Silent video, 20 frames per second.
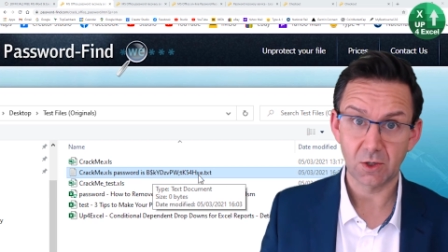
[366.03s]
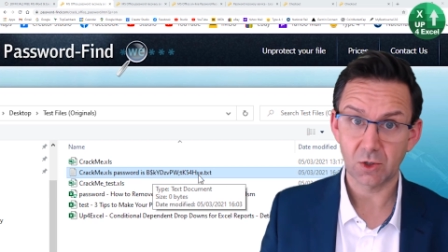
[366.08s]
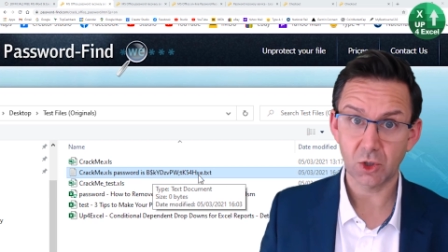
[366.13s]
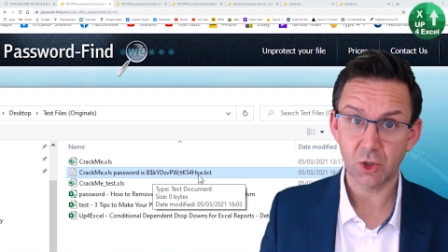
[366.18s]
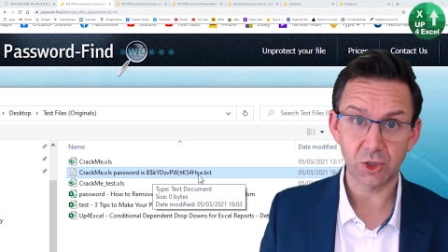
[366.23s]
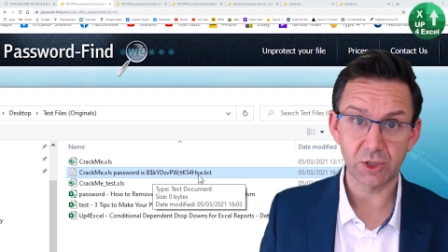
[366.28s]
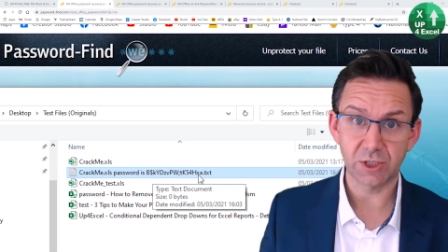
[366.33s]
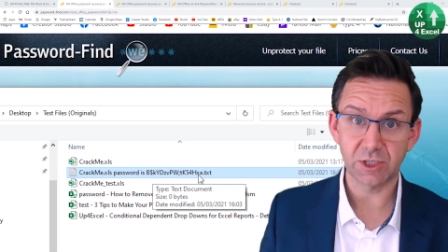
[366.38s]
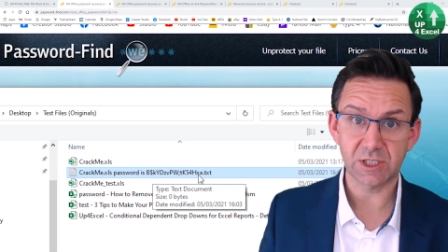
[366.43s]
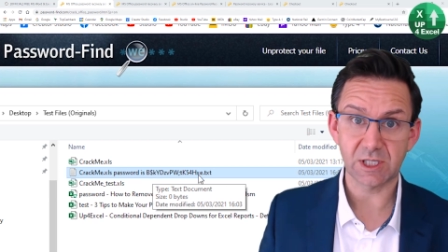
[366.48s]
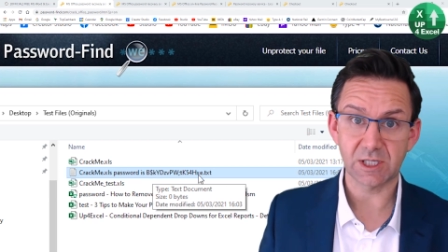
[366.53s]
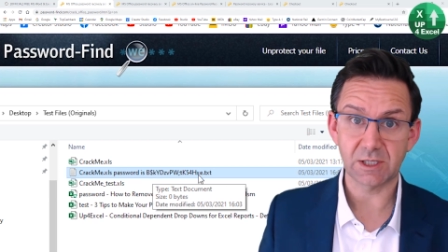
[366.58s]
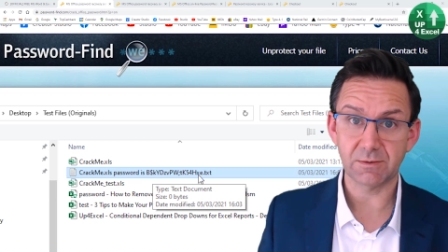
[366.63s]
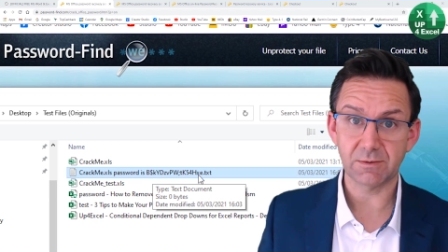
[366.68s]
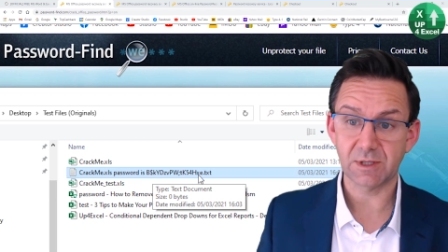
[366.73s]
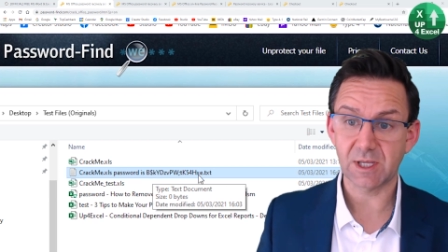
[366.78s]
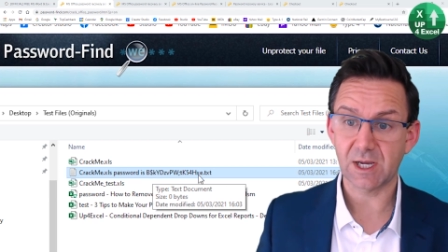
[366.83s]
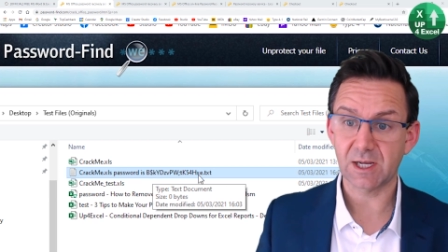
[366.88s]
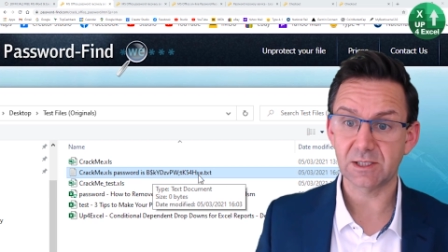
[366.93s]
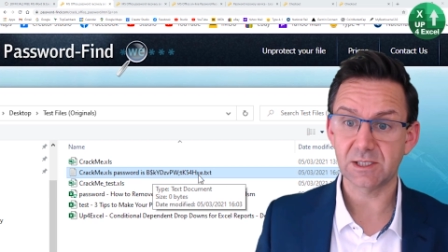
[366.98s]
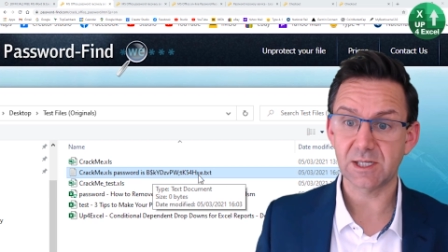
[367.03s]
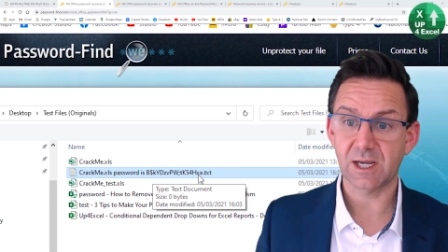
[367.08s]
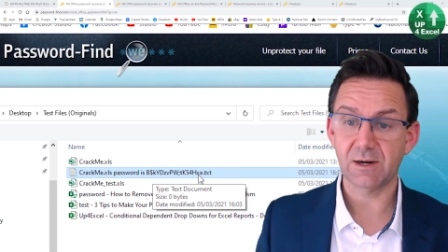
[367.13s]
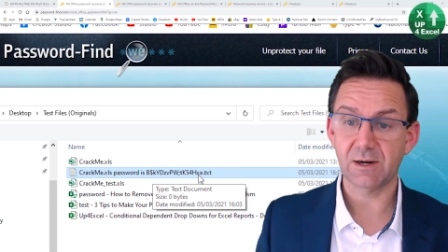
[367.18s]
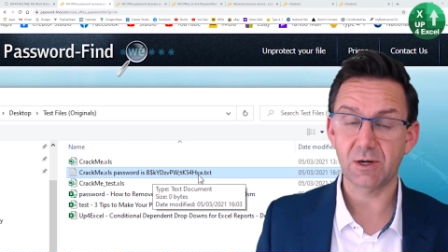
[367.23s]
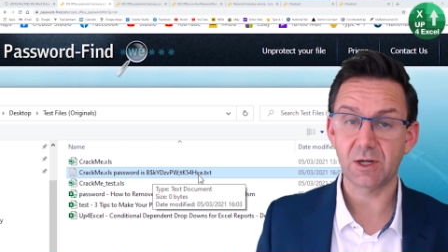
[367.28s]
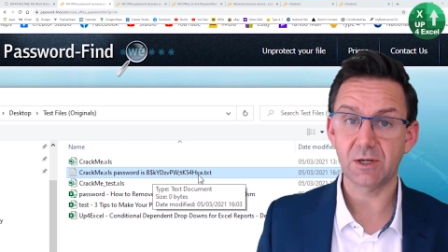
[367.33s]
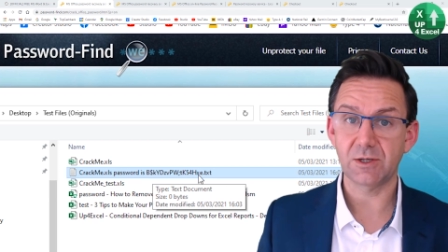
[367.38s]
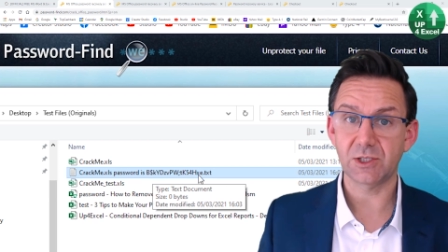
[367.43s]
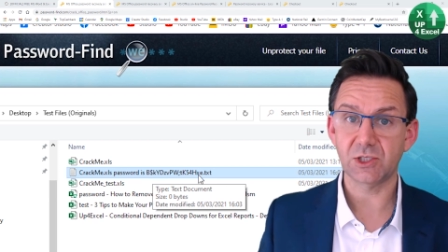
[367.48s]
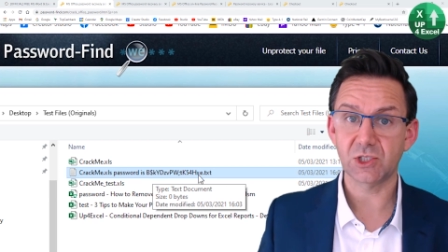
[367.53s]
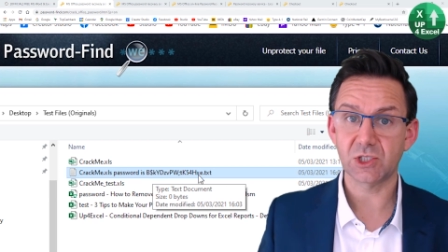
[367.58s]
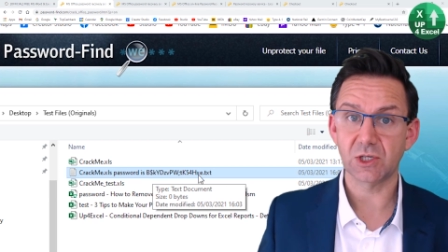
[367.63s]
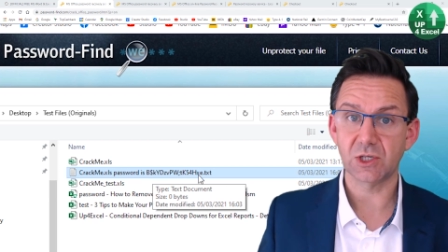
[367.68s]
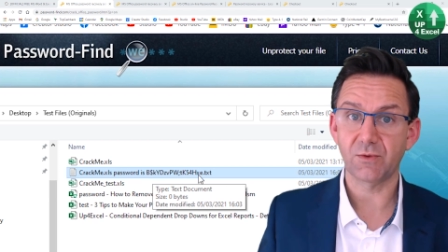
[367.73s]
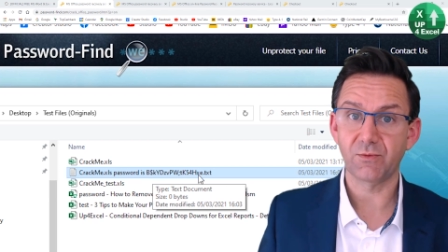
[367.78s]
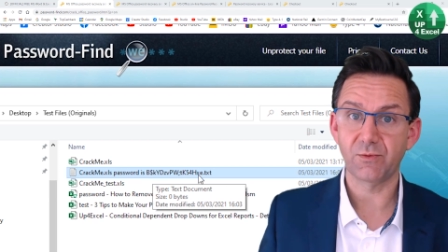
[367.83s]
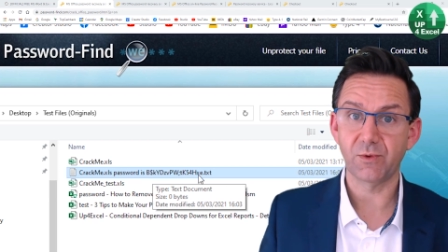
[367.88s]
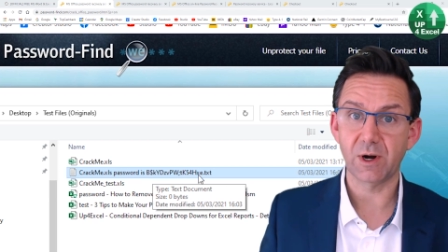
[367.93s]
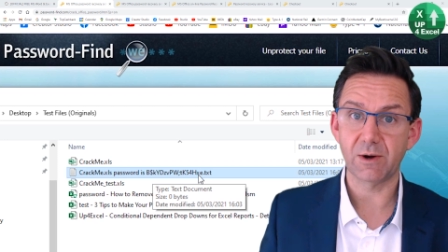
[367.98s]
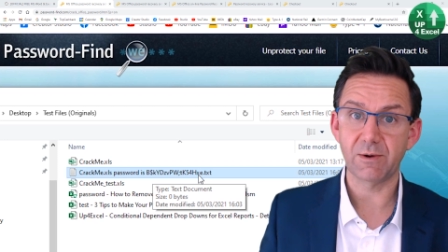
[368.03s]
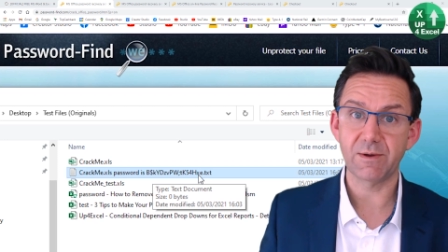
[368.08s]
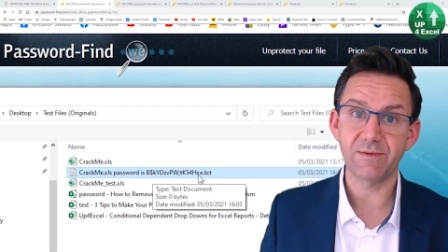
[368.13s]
Couldn't have done it with that downloaded software,